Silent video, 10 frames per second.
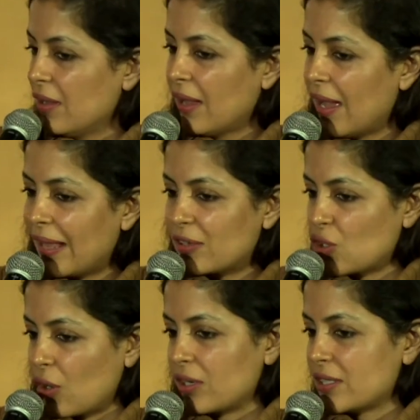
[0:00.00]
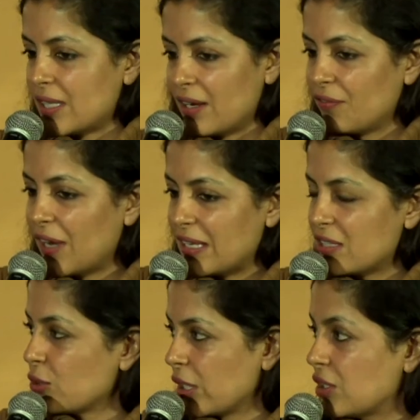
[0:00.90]
I like chocolates that have
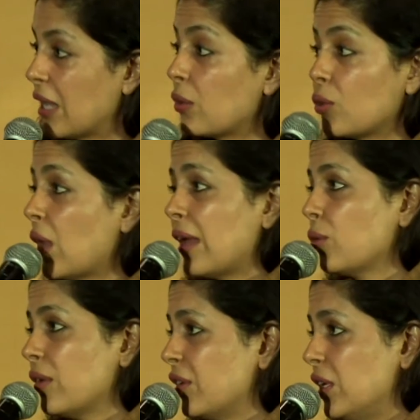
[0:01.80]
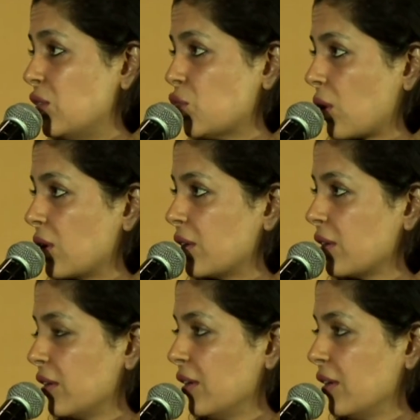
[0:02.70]
nice looking. And I don't even eat chocolate.